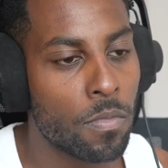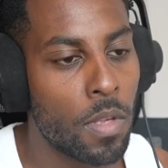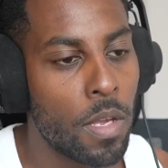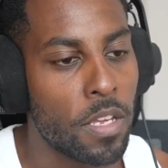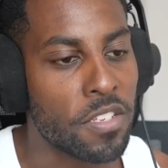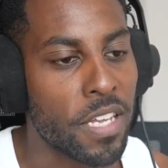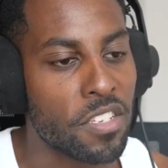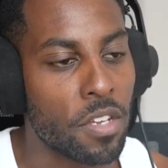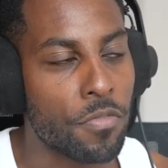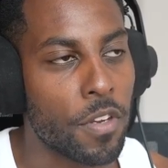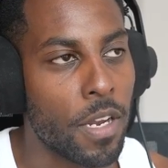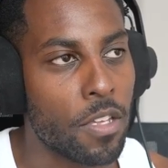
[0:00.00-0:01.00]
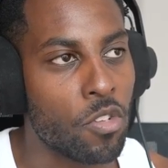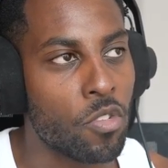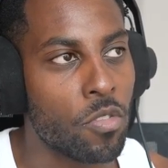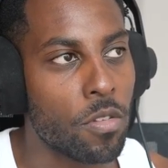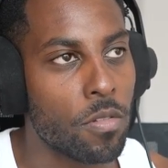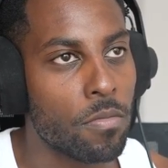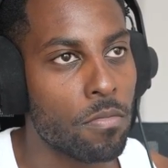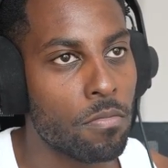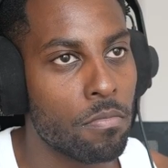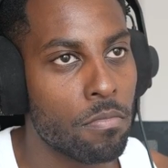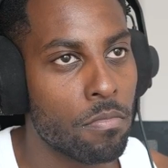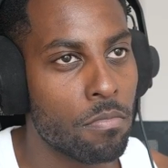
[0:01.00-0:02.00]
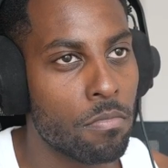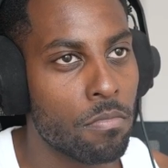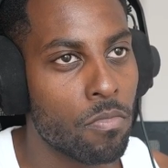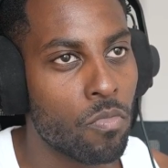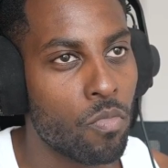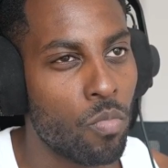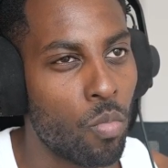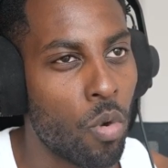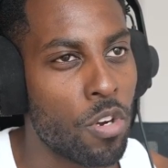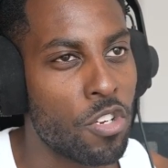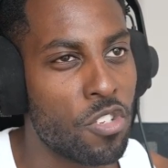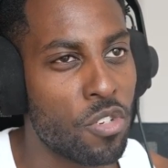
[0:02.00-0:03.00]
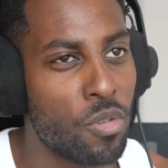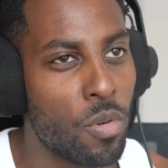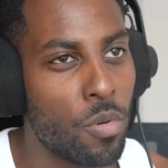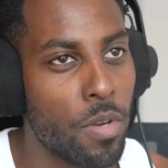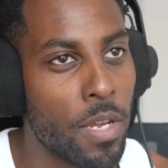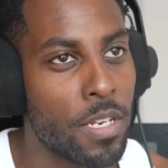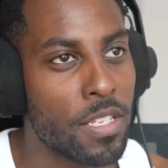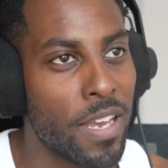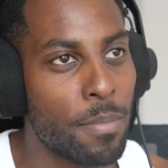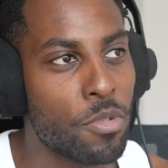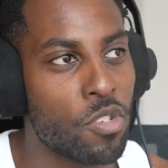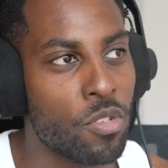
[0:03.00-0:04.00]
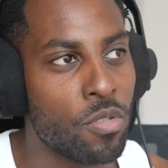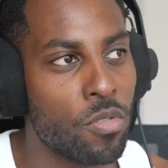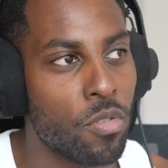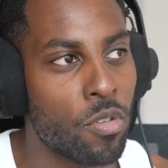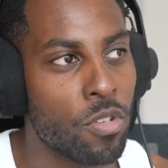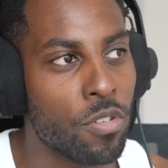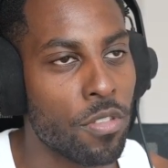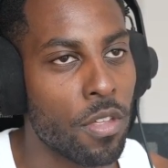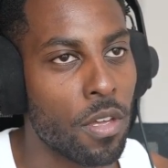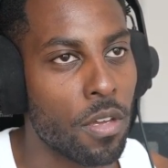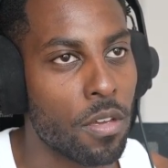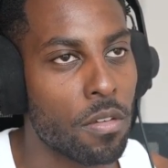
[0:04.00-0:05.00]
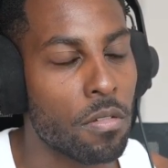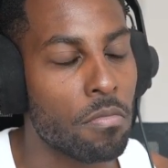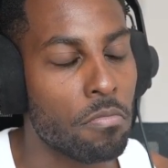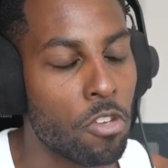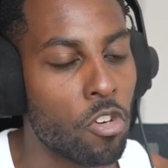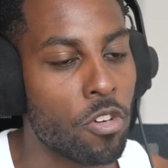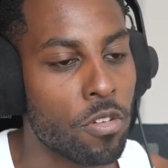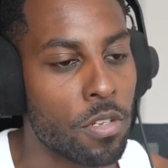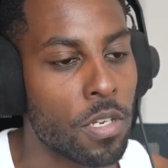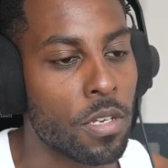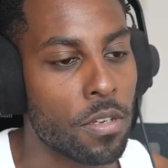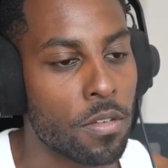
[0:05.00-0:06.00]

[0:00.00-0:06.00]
Is that something that you'd want to do anytime soon, or you think you're good here?